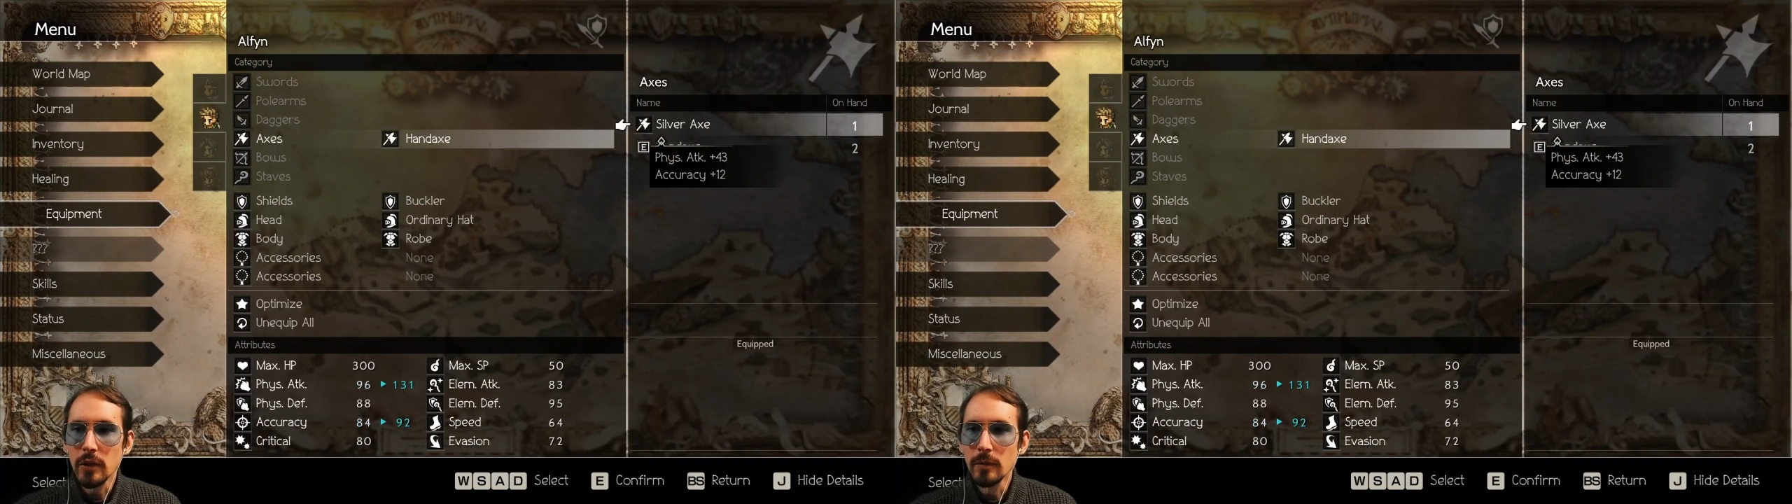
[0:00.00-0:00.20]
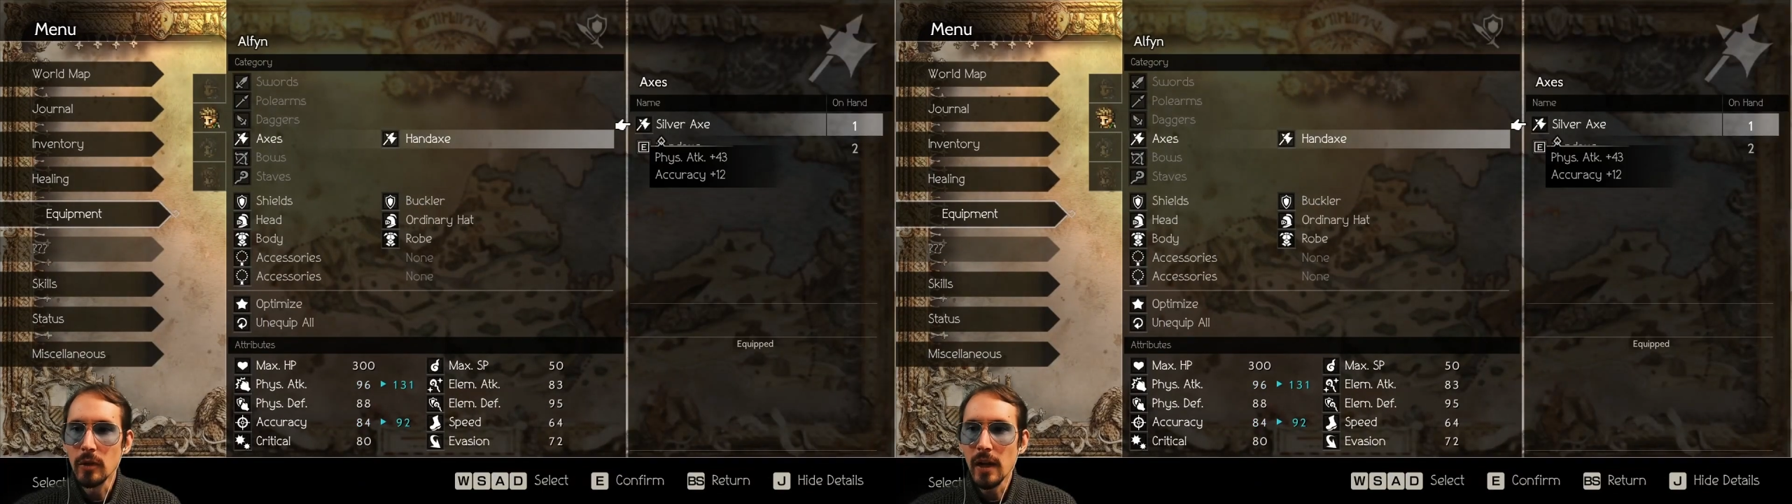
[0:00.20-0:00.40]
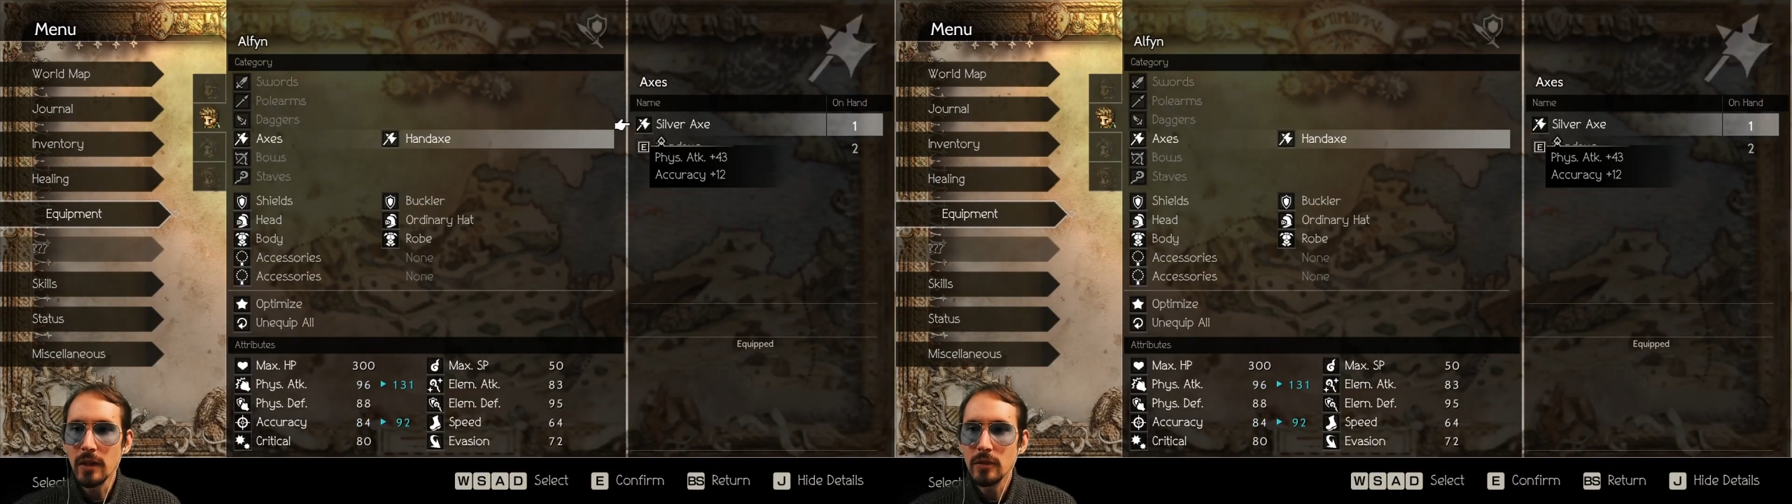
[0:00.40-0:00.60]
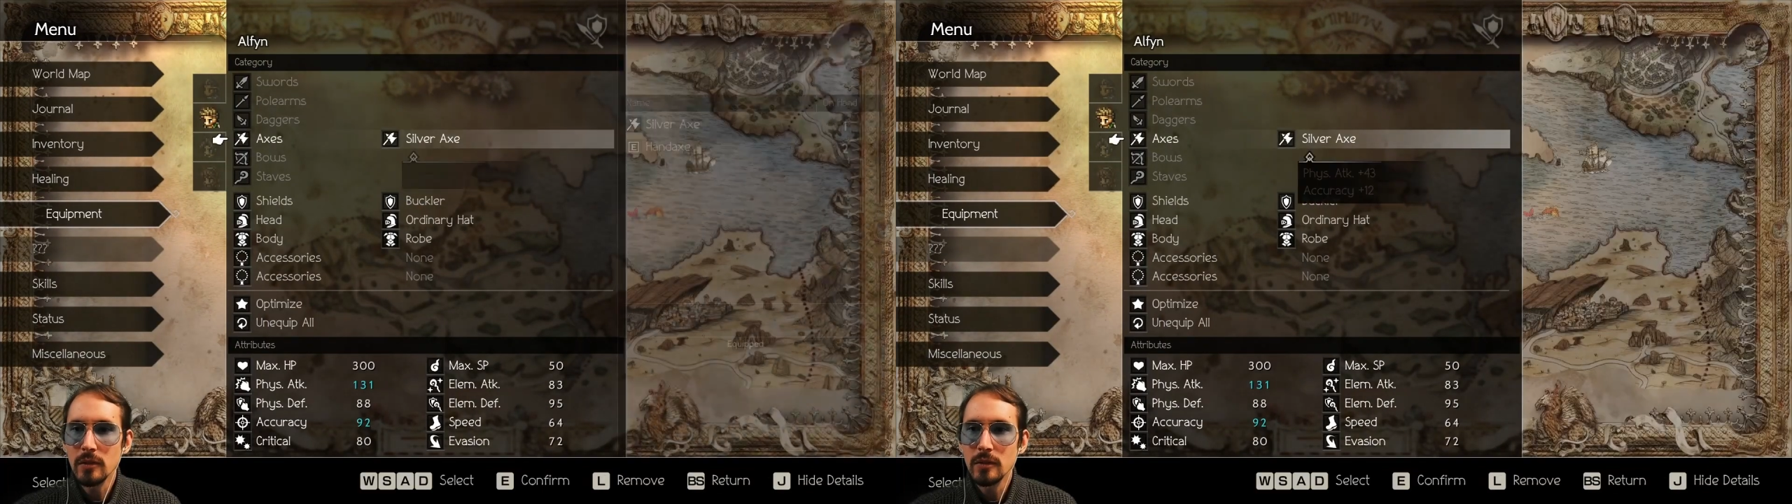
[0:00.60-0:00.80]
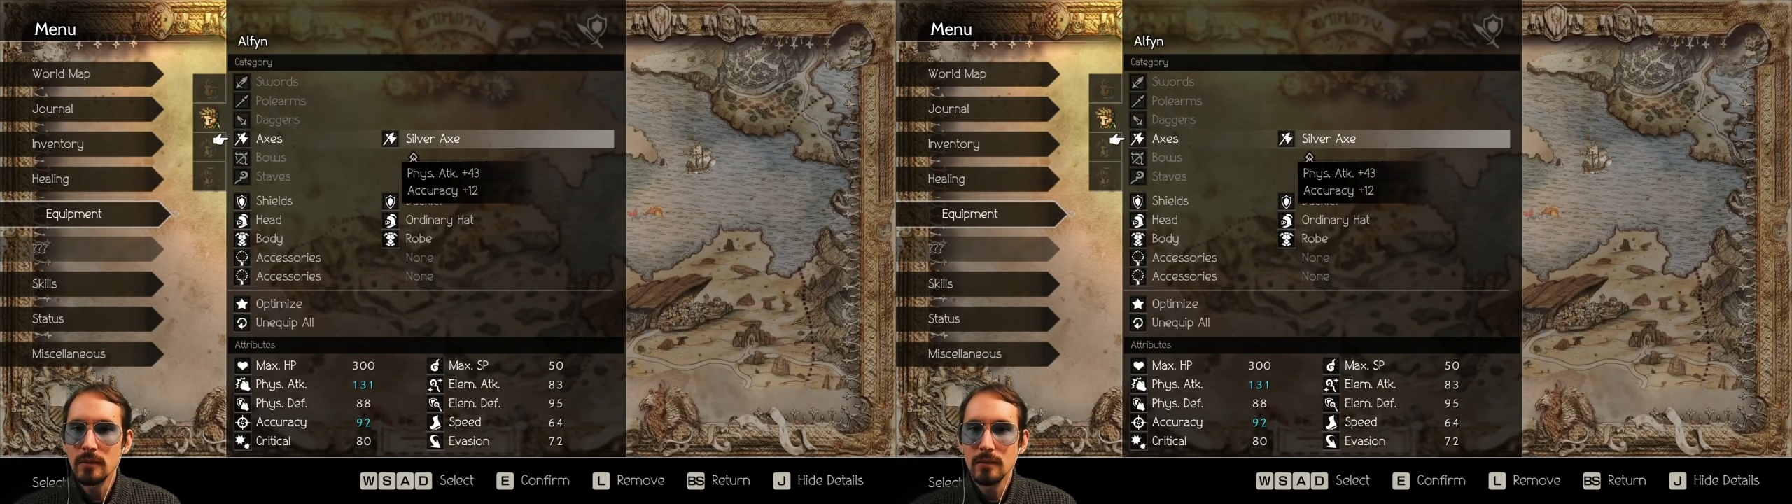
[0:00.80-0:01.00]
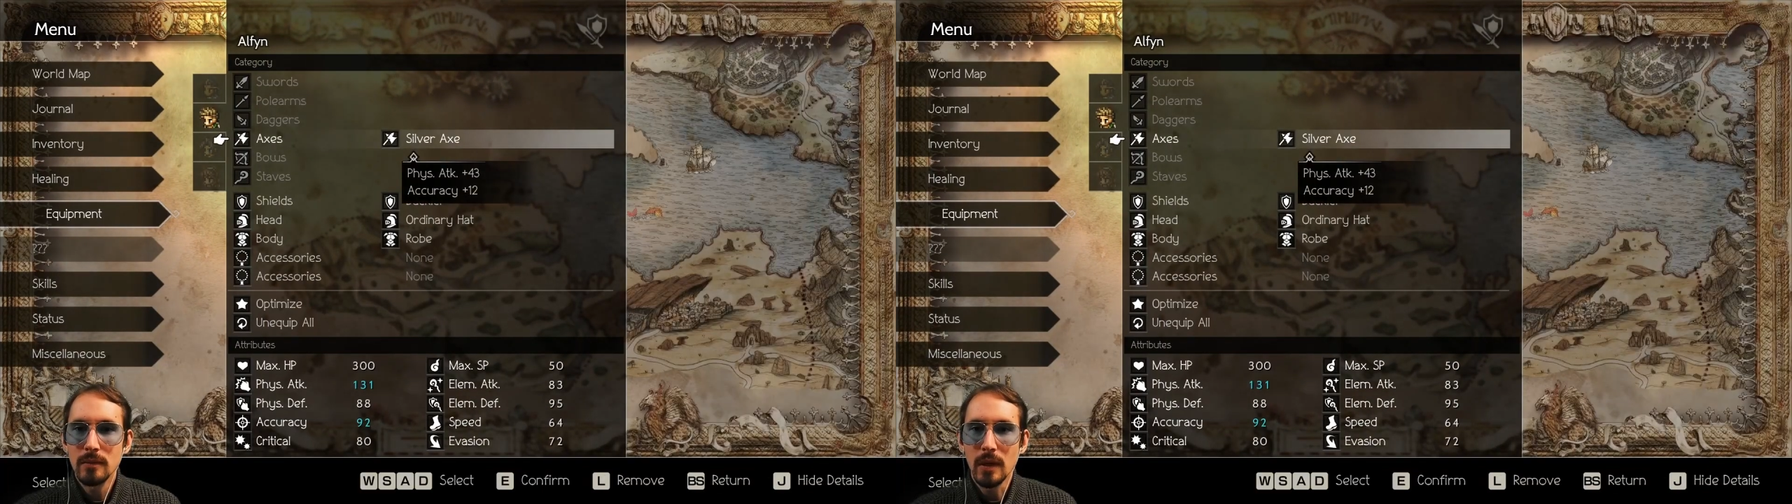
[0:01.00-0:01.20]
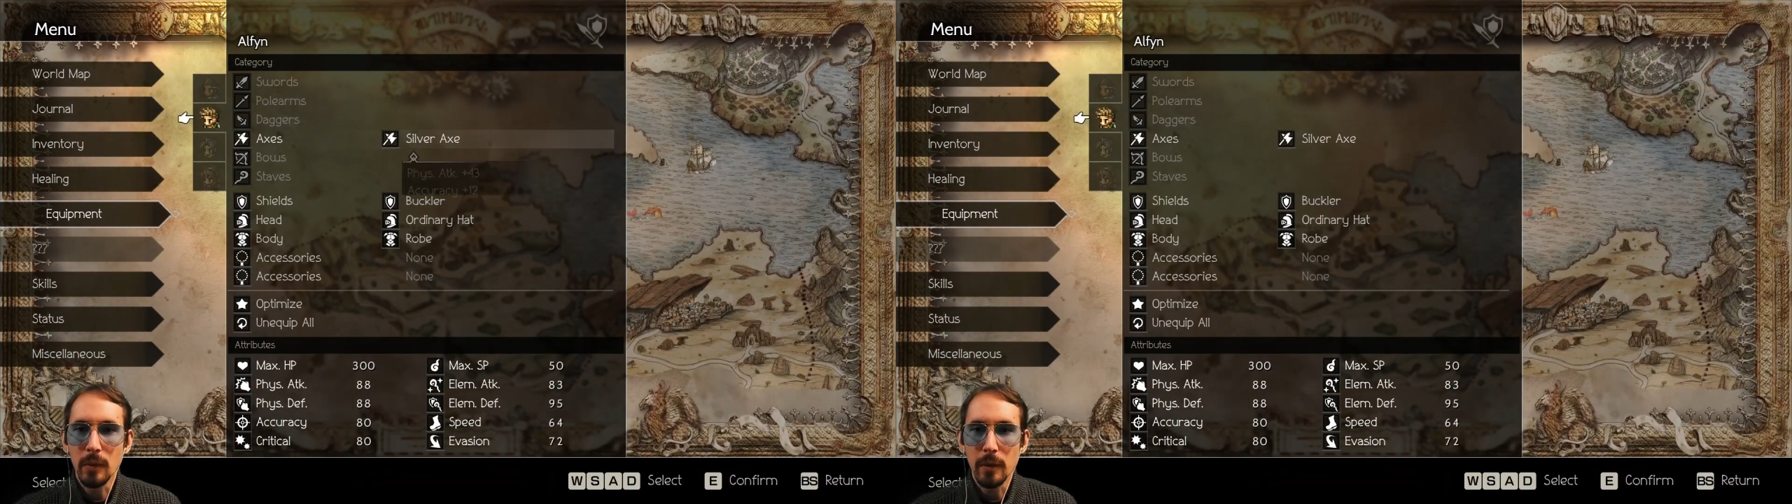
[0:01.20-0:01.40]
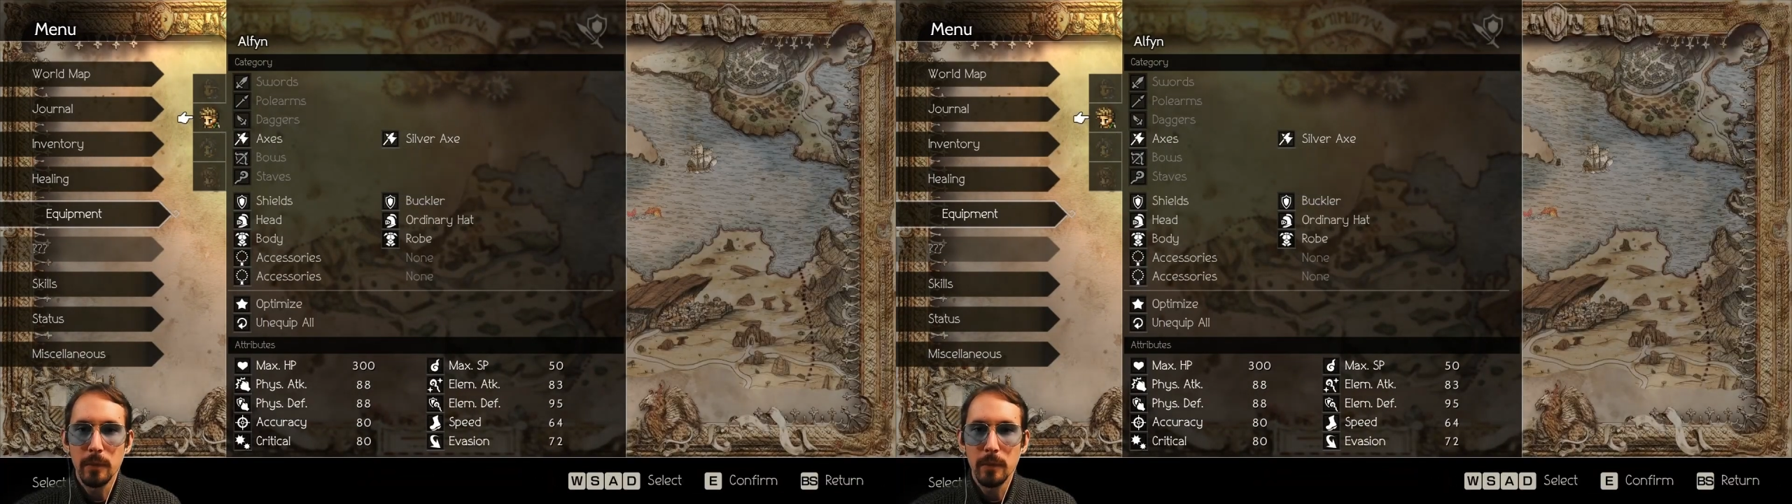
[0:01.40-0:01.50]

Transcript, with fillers: Silver axe. There